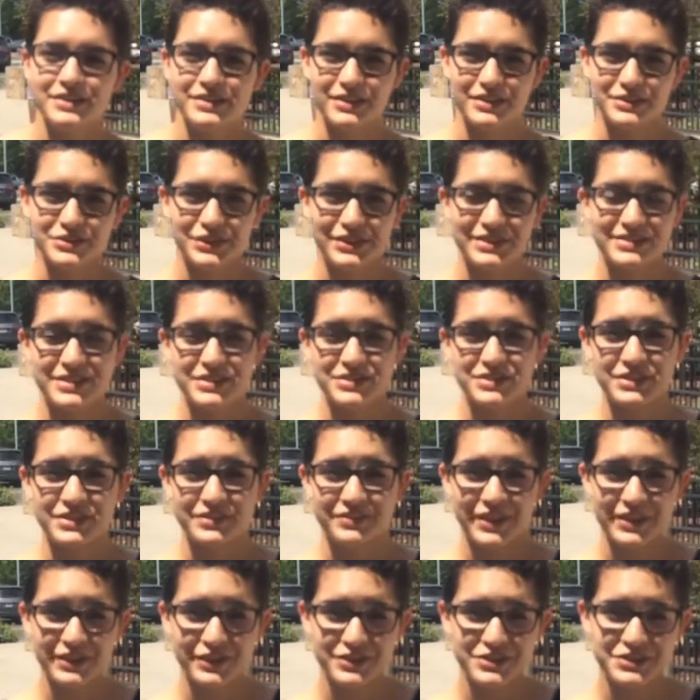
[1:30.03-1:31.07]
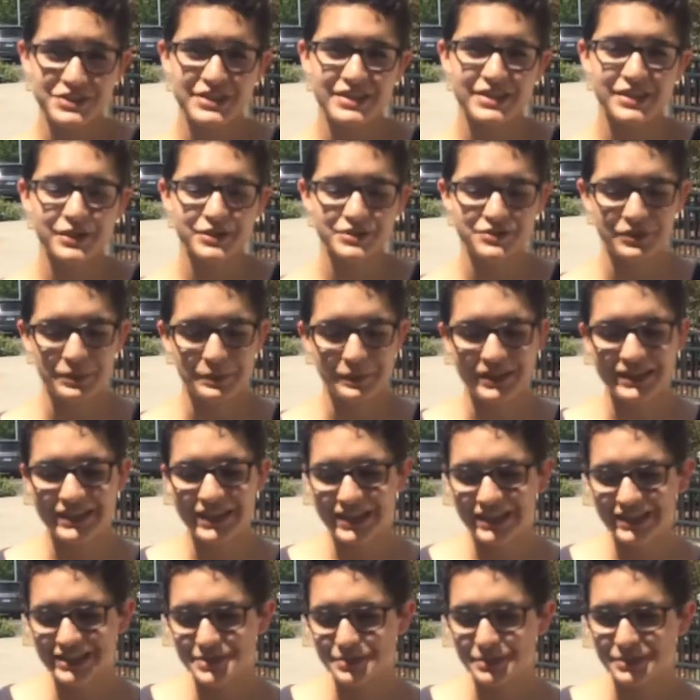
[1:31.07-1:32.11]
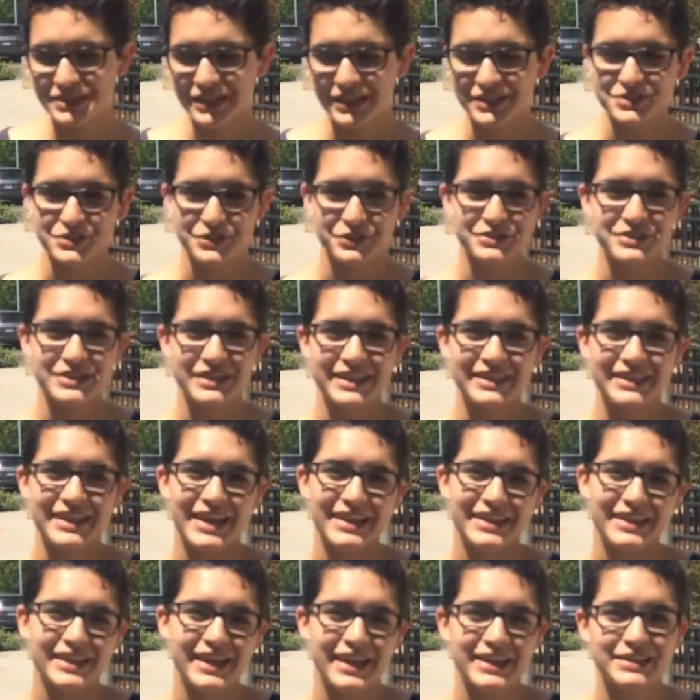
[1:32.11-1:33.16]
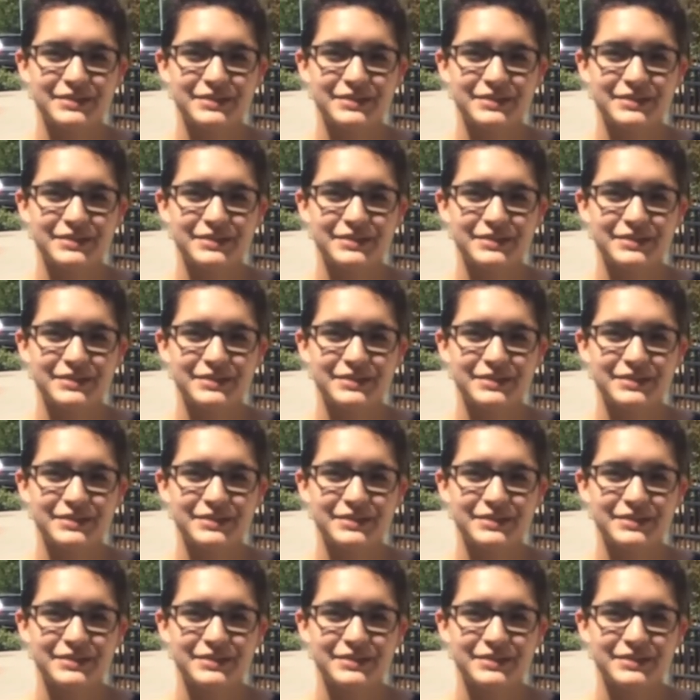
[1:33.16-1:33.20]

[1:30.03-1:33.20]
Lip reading: The transition of energy goes from kinetic to potential to kinetic,